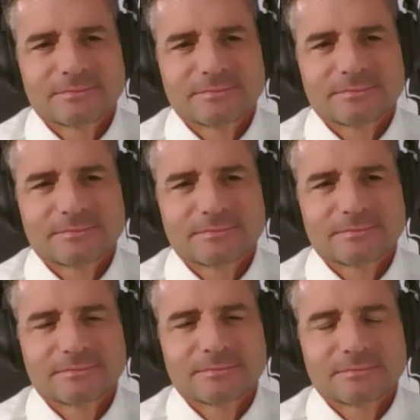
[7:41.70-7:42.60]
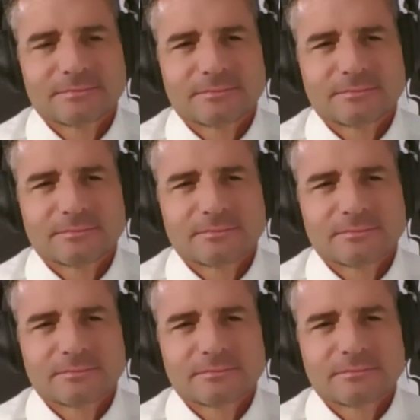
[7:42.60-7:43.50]

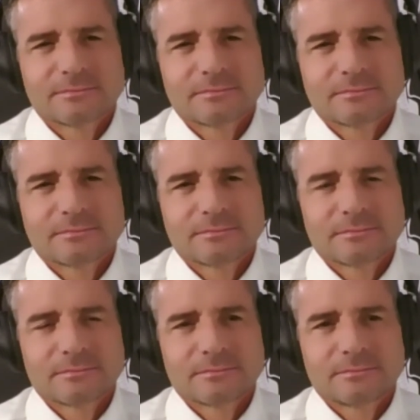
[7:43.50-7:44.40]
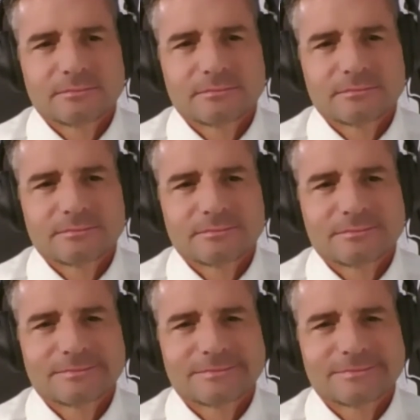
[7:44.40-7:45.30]

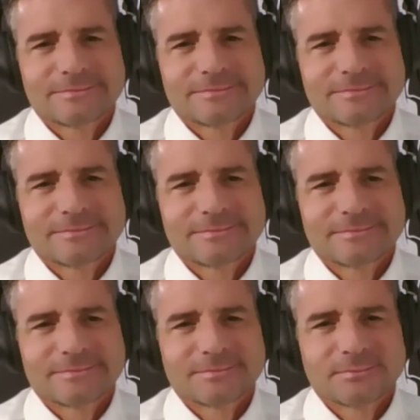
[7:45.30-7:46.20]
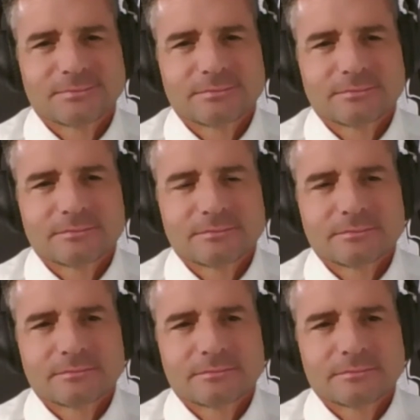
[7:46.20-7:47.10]

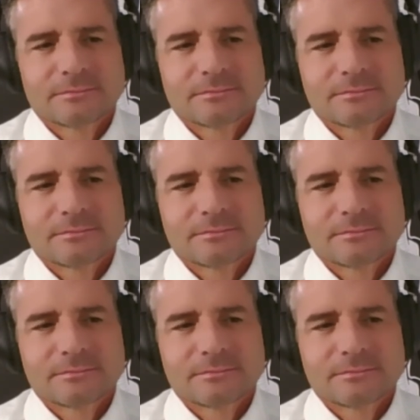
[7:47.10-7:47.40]
No words are spoken by the person on screen.